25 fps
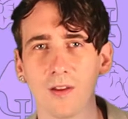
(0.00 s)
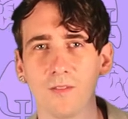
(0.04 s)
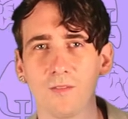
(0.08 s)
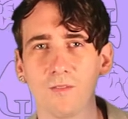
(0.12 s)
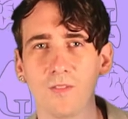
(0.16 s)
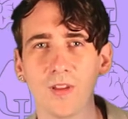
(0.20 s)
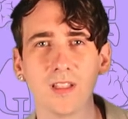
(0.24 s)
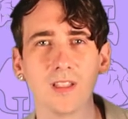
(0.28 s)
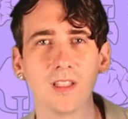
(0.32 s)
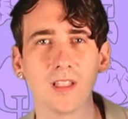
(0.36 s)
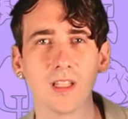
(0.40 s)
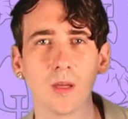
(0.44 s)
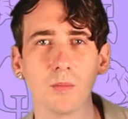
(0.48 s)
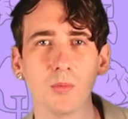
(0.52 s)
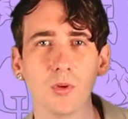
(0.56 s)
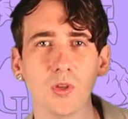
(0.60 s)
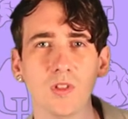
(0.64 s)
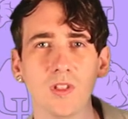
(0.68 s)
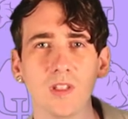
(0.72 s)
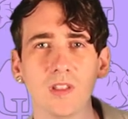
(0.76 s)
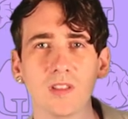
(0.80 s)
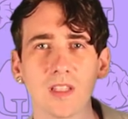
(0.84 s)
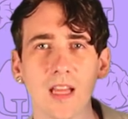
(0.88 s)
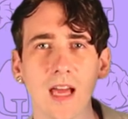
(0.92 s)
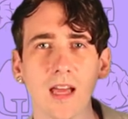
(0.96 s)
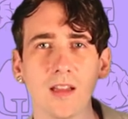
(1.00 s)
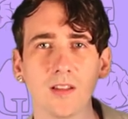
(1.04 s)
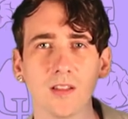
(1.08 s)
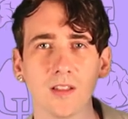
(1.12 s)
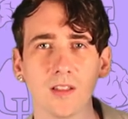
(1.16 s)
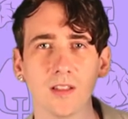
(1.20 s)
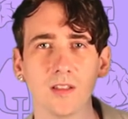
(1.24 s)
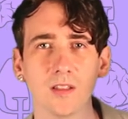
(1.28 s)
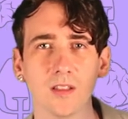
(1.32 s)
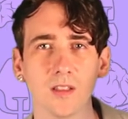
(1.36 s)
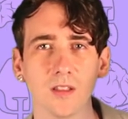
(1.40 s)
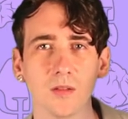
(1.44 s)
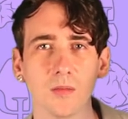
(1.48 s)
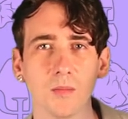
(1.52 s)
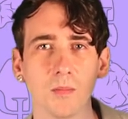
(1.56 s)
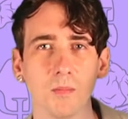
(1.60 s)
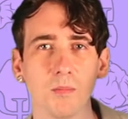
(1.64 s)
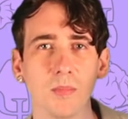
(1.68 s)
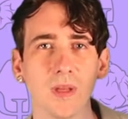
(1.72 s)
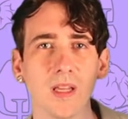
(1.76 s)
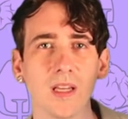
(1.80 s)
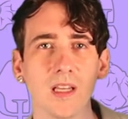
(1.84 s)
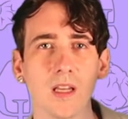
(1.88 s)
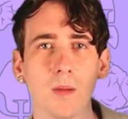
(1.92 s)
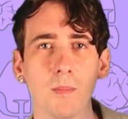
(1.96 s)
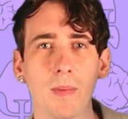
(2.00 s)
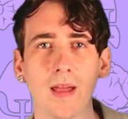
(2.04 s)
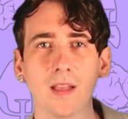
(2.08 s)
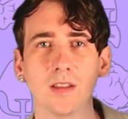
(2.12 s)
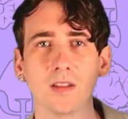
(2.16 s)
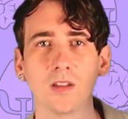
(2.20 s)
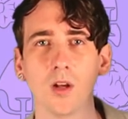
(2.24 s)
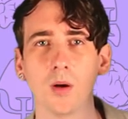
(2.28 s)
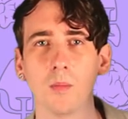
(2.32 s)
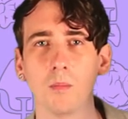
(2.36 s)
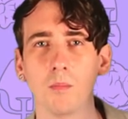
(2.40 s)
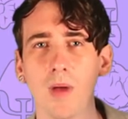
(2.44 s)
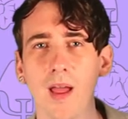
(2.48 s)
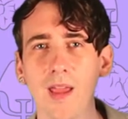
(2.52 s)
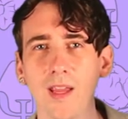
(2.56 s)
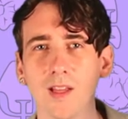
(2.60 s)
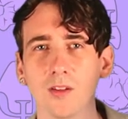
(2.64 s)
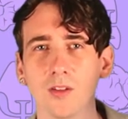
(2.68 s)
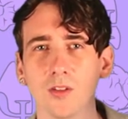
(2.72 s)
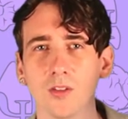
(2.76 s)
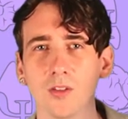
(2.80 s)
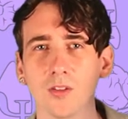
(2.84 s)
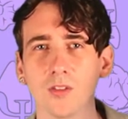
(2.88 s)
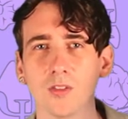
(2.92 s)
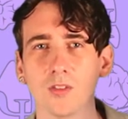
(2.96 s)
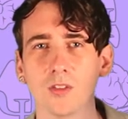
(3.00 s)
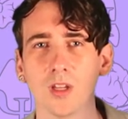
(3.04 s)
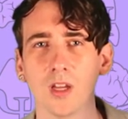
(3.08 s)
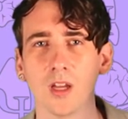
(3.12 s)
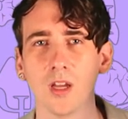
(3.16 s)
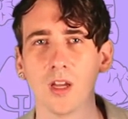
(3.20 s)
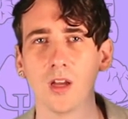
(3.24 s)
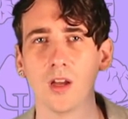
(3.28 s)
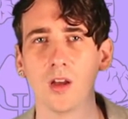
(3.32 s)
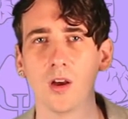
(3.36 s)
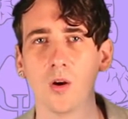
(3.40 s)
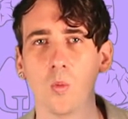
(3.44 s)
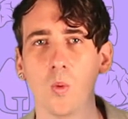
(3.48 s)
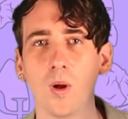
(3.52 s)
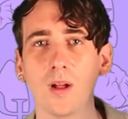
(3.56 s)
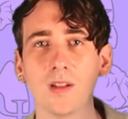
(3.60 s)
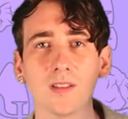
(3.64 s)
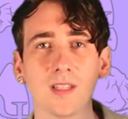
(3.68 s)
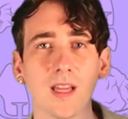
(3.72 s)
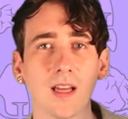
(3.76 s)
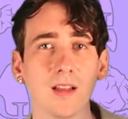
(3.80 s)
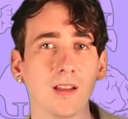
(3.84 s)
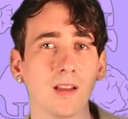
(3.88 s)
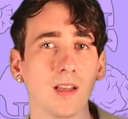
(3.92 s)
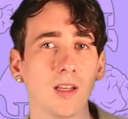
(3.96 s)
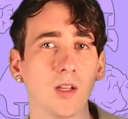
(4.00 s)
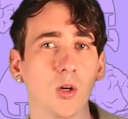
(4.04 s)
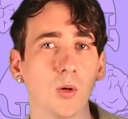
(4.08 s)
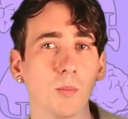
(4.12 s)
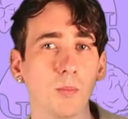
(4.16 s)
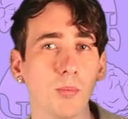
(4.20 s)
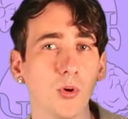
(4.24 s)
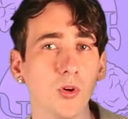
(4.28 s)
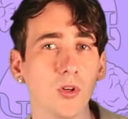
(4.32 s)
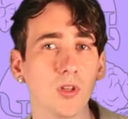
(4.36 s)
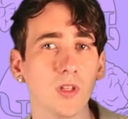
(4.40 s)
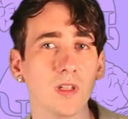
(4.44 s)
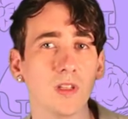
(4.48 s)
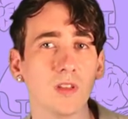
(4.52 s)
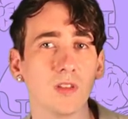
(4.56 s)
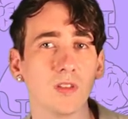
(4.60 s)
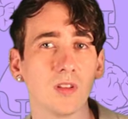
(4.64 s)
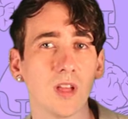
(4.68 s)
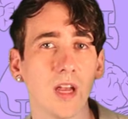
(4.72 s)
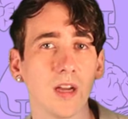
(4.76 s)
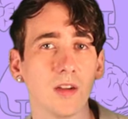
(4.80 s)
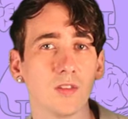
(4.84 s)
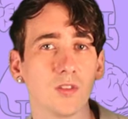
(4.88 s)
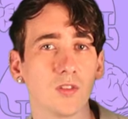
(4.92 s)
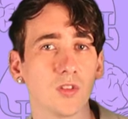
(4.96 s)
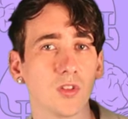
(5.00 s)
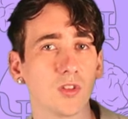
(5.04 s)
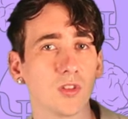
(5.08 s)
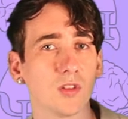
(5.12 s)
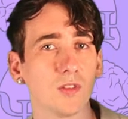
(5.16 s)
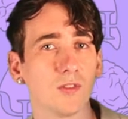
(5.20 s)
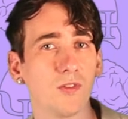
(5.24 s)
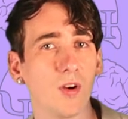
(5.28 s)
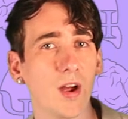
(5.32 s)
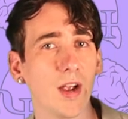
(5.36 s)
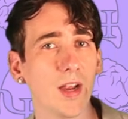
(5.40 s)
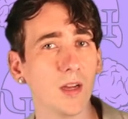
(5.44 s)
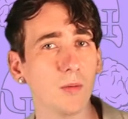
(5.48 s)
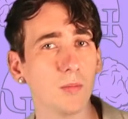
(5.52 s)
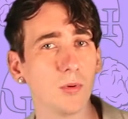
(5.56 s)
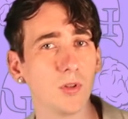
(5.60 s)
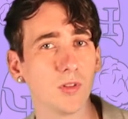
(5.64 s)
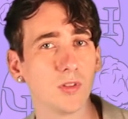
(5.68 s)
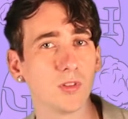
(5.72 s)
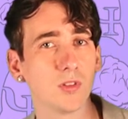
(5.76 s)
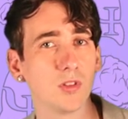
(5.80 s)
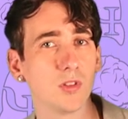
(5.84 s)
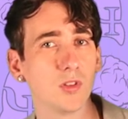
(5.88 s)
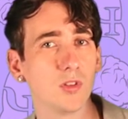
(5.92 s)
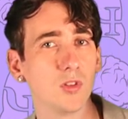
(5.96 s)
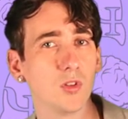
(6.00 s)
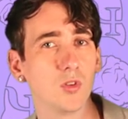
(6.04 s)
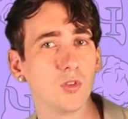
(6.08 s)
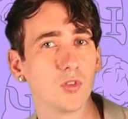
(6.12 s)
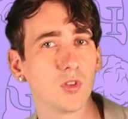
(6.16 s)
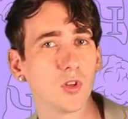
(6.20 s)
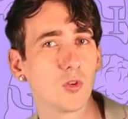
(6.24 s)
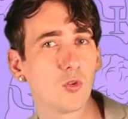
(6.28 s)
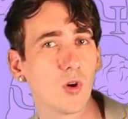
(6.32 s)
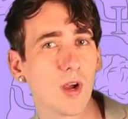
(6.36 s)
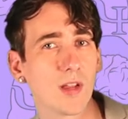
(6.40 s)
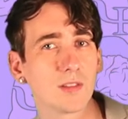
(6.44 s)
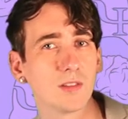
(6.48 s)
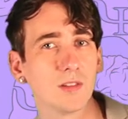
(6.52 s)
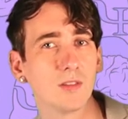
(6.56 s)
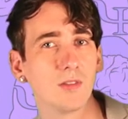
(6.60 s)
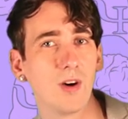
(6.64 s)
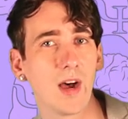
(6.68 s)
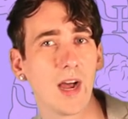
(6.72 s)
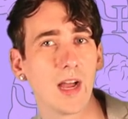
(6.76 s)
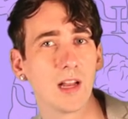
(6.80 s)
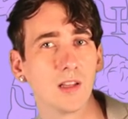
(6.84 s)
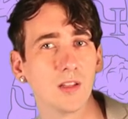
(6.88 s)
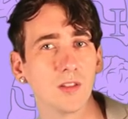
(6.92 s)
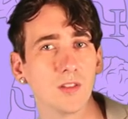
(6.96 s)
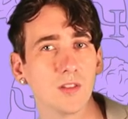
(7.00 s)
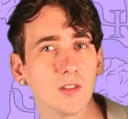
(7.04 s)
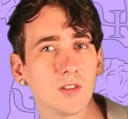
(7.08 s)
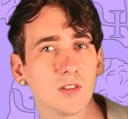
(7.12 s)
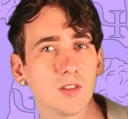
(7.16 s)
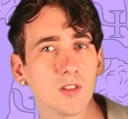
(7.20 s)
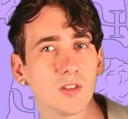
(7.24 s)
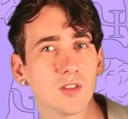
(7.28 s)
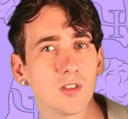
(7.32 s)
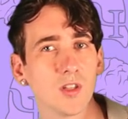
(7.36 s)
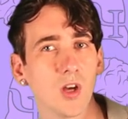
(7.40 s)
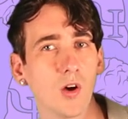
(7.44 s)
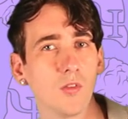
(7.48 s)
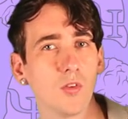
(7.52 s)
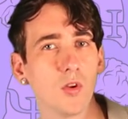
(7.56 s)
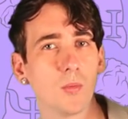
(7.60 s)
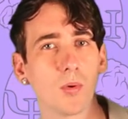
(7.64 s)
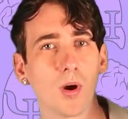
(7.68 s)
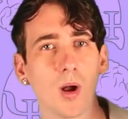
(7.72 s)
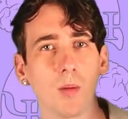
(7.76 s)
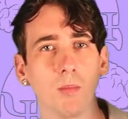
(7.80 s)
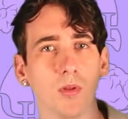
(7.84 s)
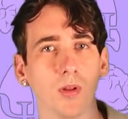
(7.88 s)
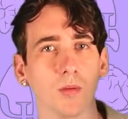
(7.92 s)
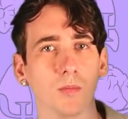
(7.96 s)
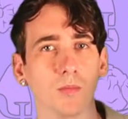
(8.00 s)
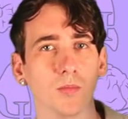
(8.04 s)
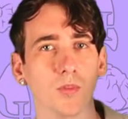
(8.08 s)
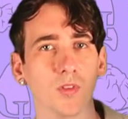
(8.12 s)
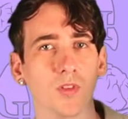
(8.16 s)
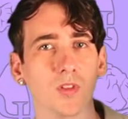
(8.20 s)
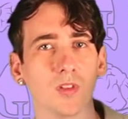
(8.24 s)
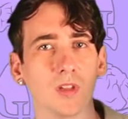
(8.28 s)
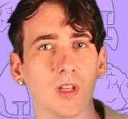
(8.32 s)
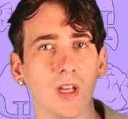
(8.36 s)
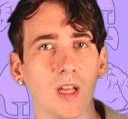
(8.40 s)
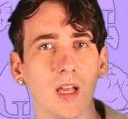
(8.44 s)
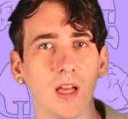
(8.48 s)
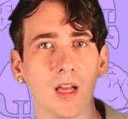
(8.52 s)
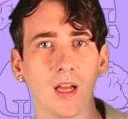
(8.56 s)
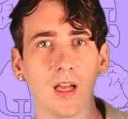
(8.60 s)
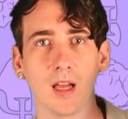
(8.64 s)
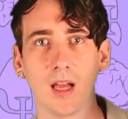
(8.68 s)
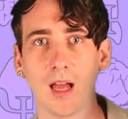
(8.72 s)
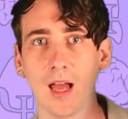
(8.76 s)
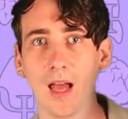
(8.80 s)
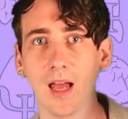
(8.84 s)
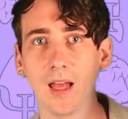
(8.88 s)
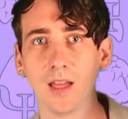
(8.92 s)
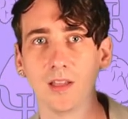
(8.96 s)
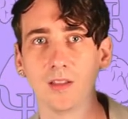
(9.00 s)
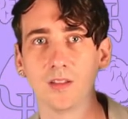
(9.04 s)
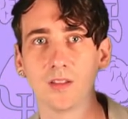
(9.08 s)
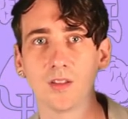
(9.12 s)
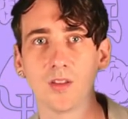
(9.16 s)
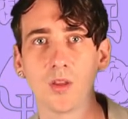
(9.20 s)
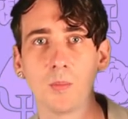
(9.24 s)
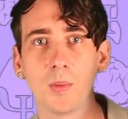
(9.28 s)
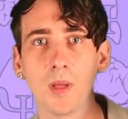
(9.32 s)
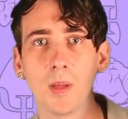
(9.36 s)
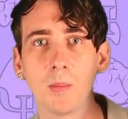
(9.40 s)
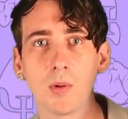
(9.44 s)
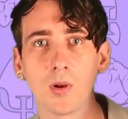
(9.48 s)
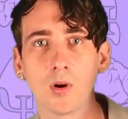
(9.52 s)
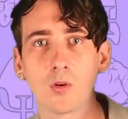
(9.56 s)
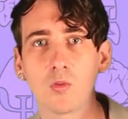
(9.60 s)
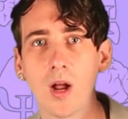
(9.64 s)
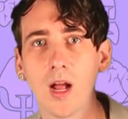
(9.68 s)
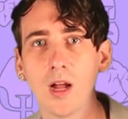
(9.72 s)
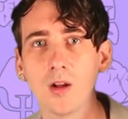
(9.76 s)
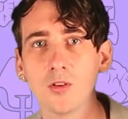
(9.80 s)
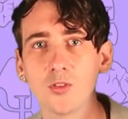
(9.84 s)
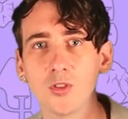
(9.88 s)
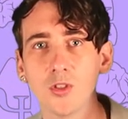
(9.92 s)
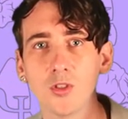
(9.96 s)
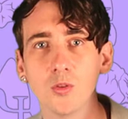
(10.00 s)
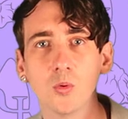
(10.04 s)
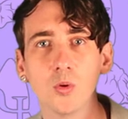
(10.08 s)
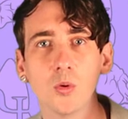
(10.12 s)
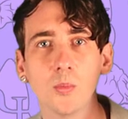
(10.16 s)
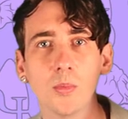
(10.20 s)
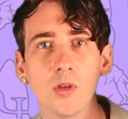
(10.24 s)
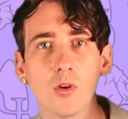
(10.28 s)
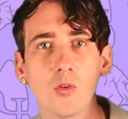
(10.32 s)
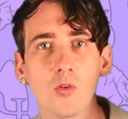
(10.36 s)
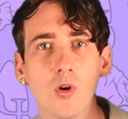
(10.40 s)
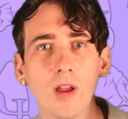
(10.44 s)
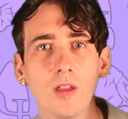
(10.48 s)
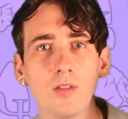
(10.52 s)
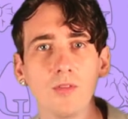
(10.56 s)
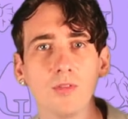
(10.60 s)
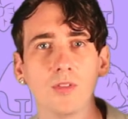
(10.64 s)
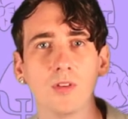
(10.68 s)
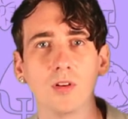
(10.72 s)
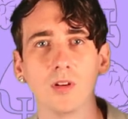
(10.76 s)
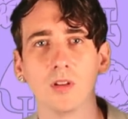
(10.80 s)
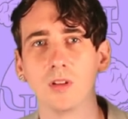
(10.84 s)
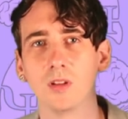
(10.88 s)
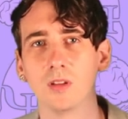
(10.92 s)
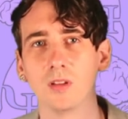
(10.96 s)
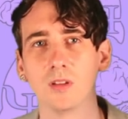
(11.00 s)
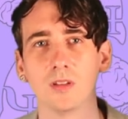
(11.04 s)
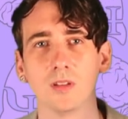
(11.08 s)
fitting a beauty standard and being dependent on males, while telling little boys that it's justifiable to use aggressive violence to solve your problems, and the people around you will be grateful.